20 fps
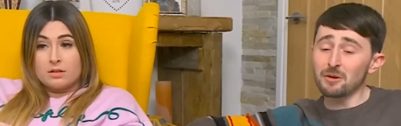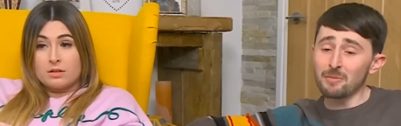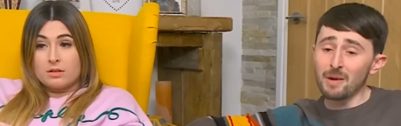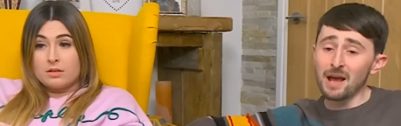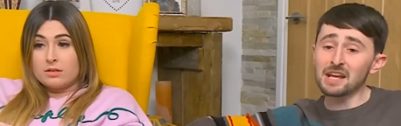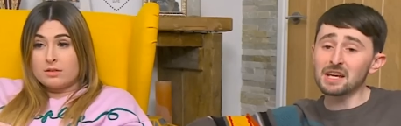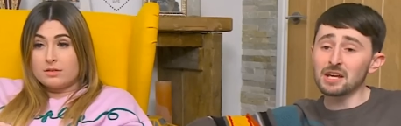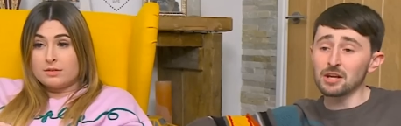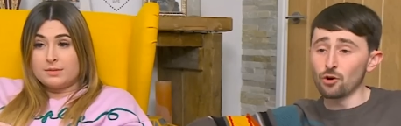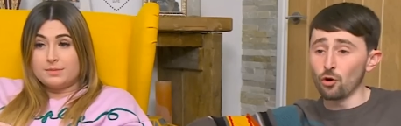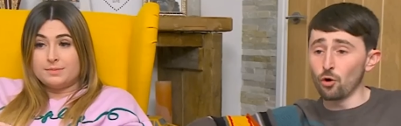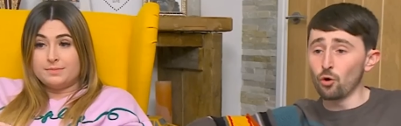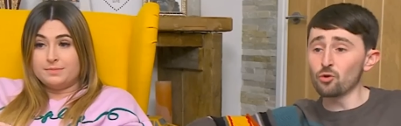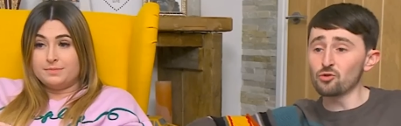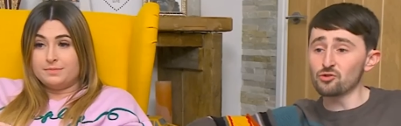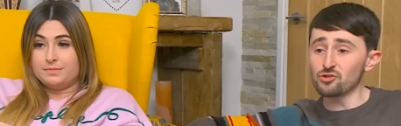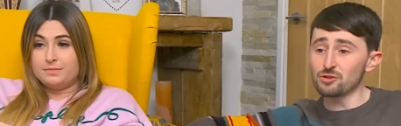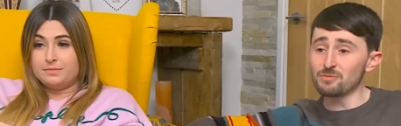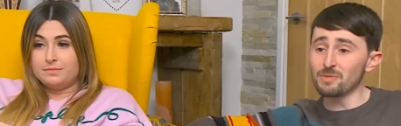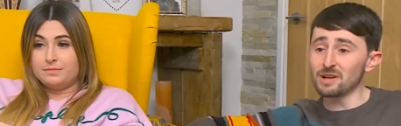Speaker 1: you're making
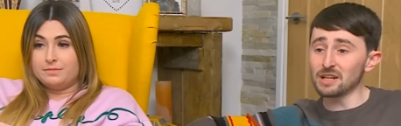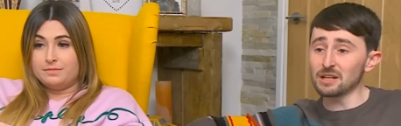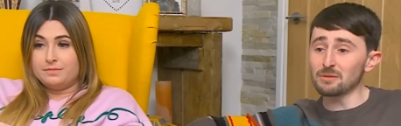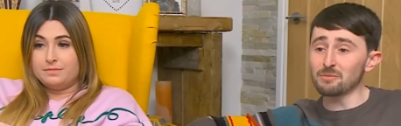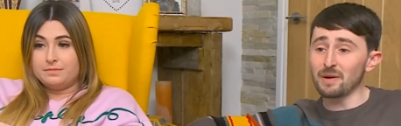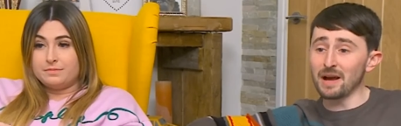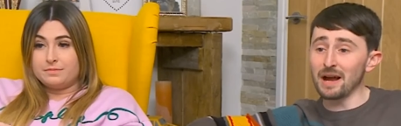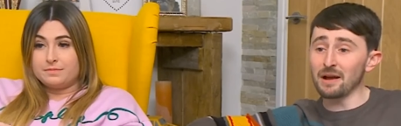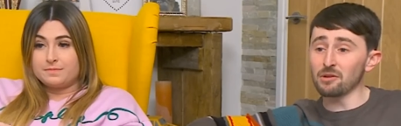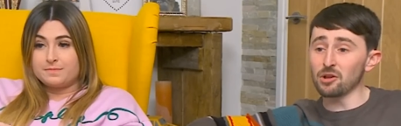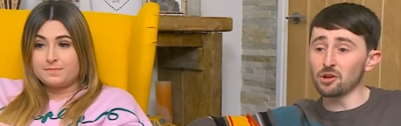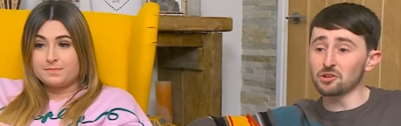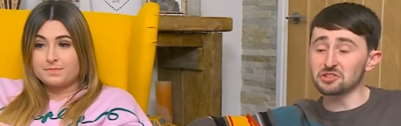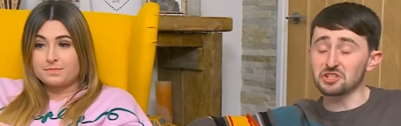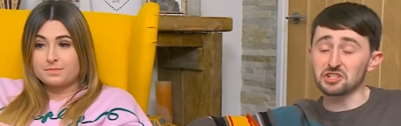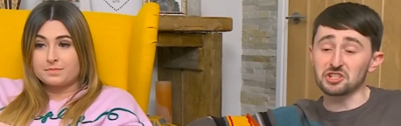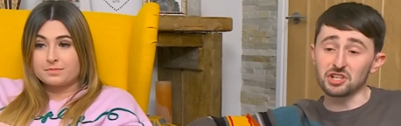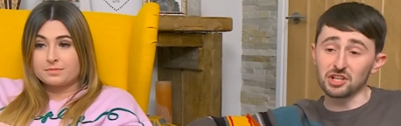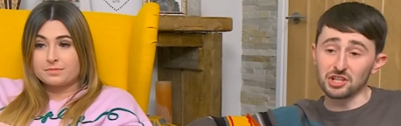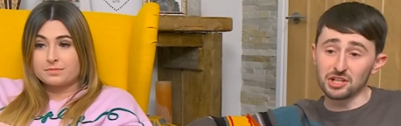£100 million
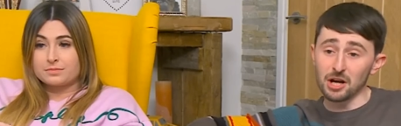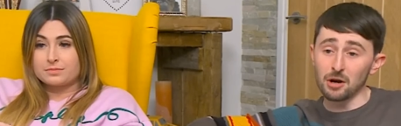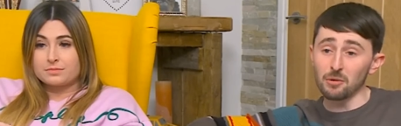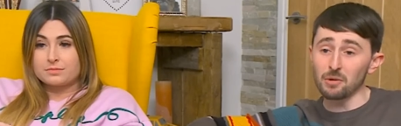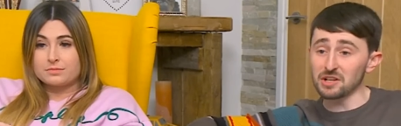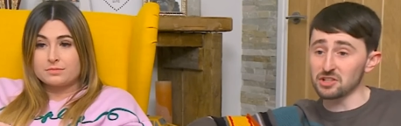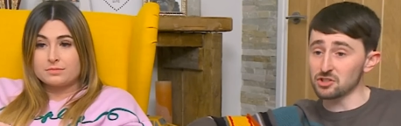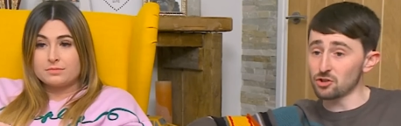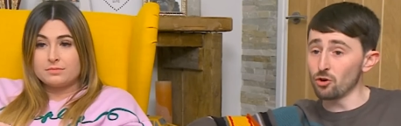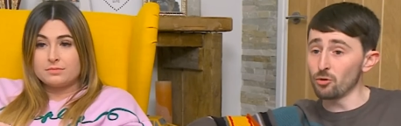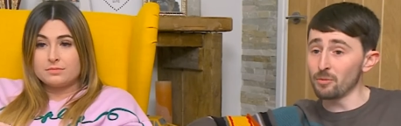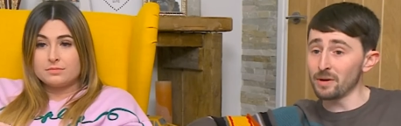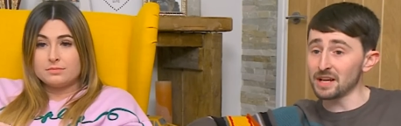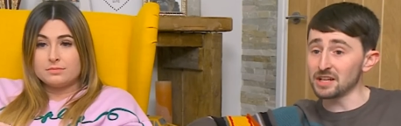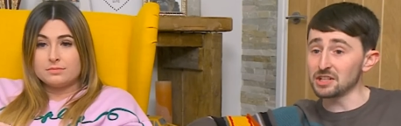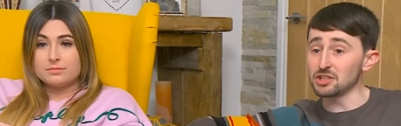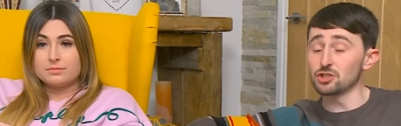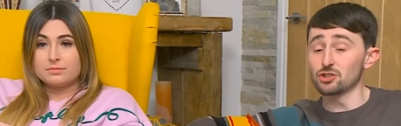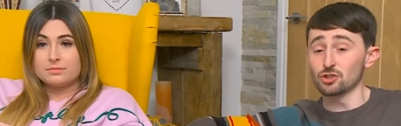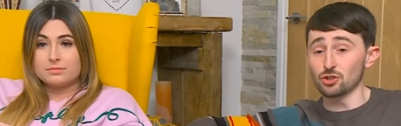losses, you know it's coming.
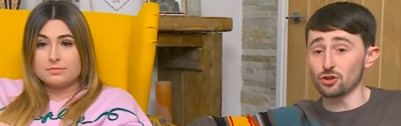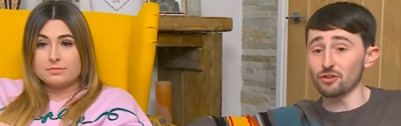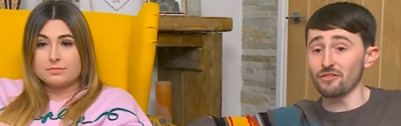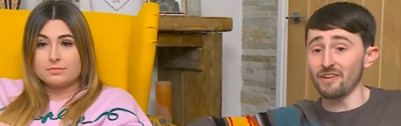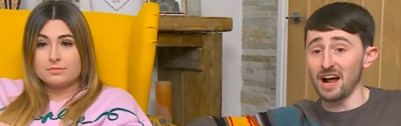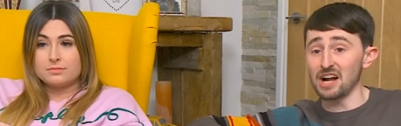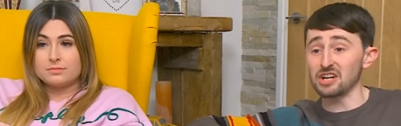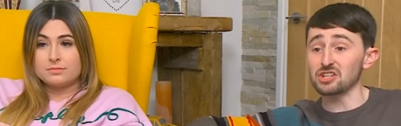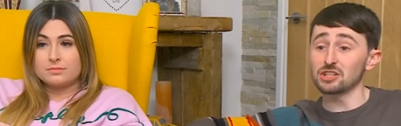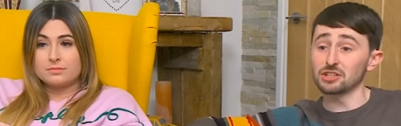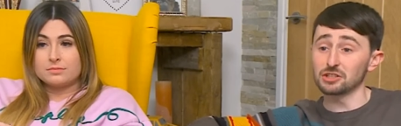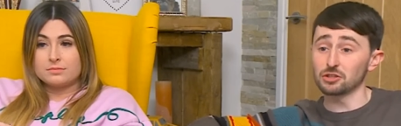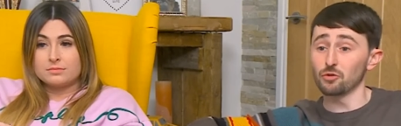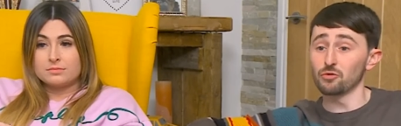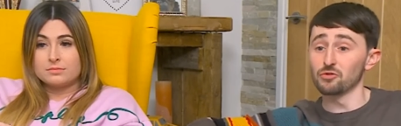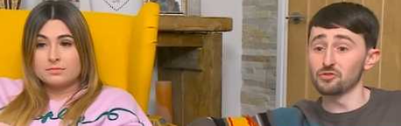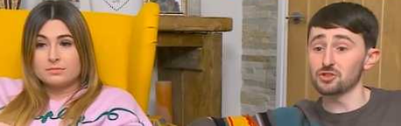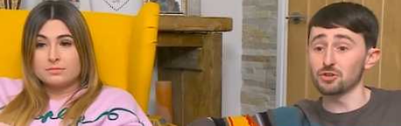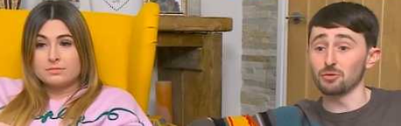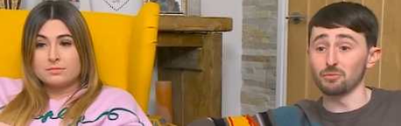You should have actually
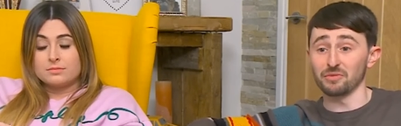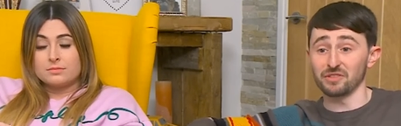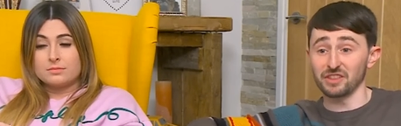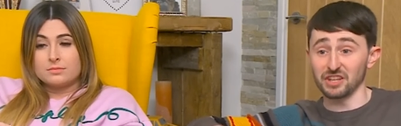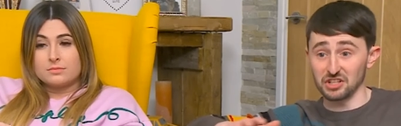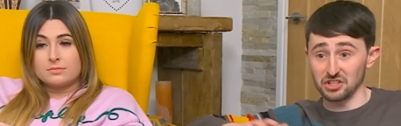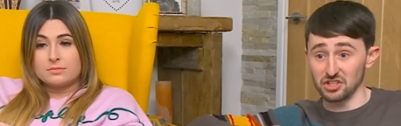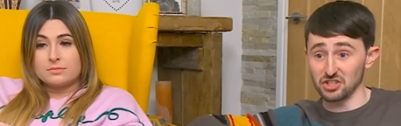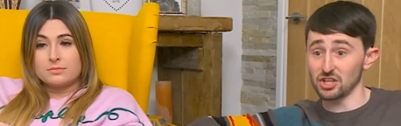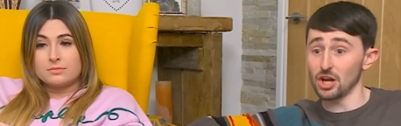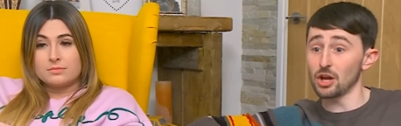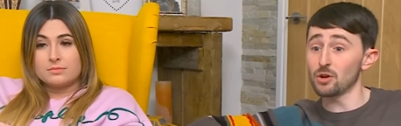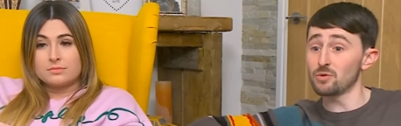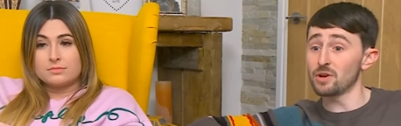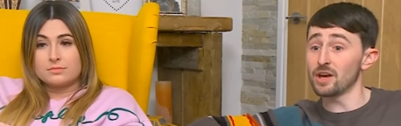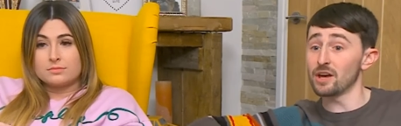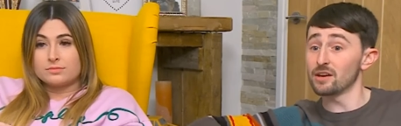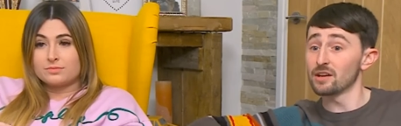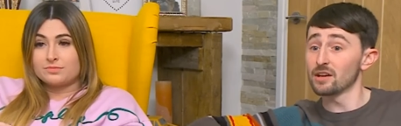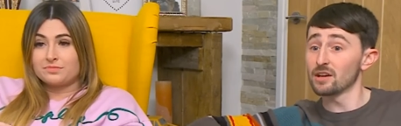done something
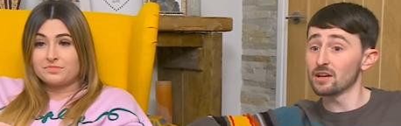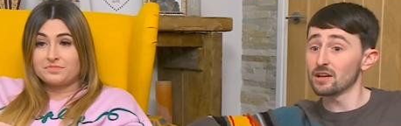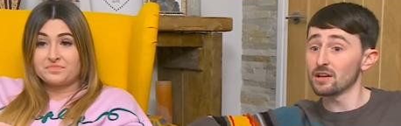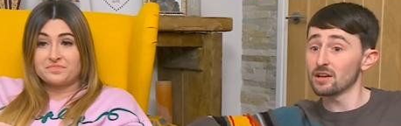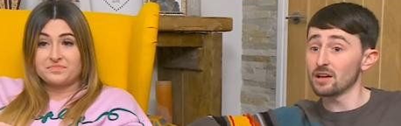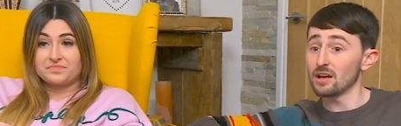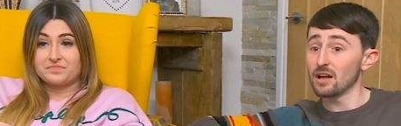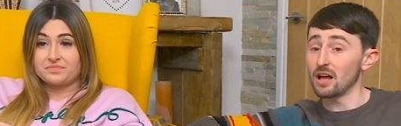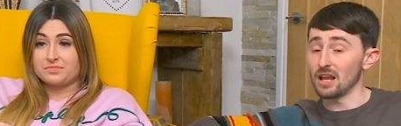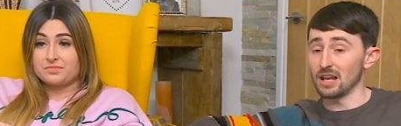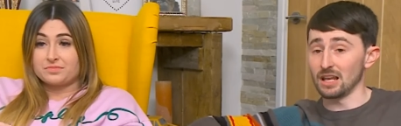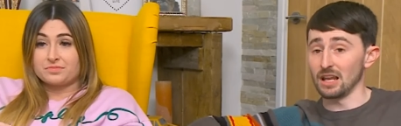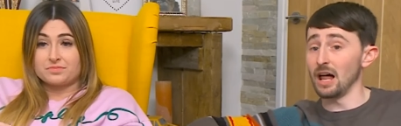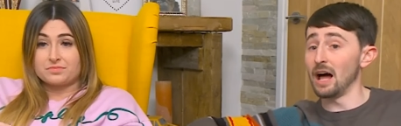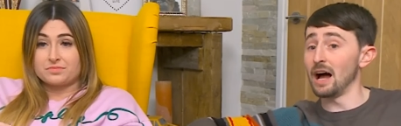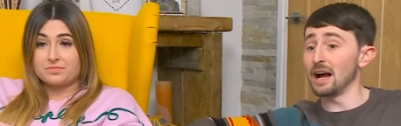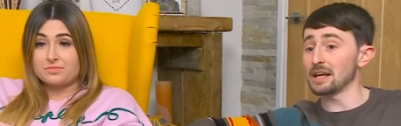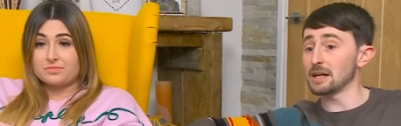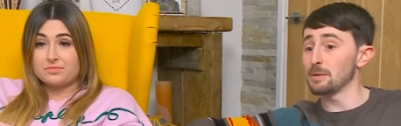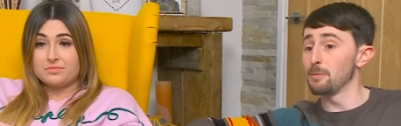sooner.
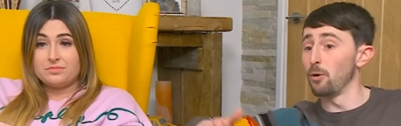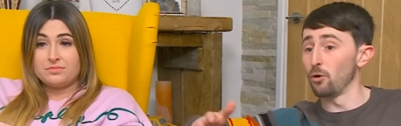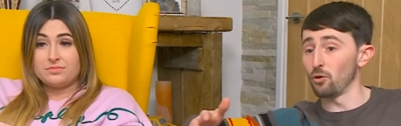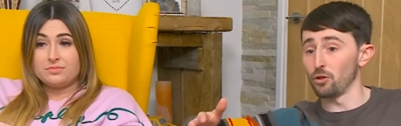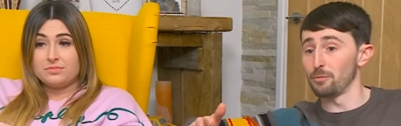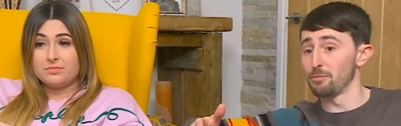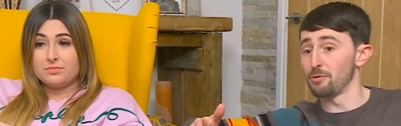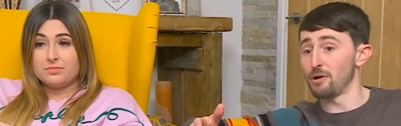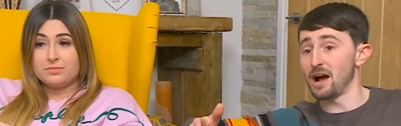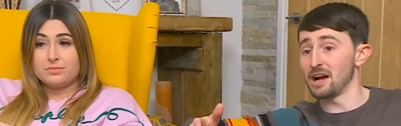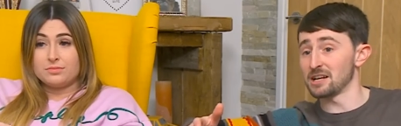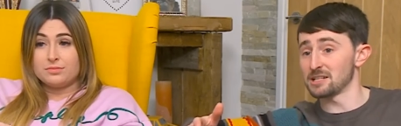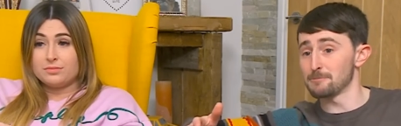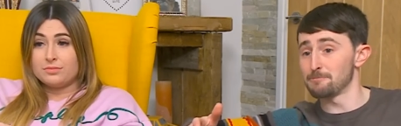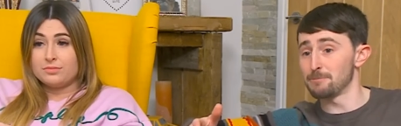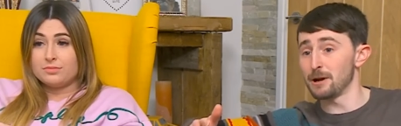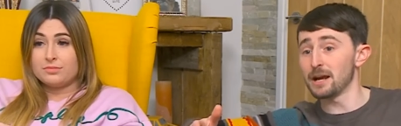Like put the price of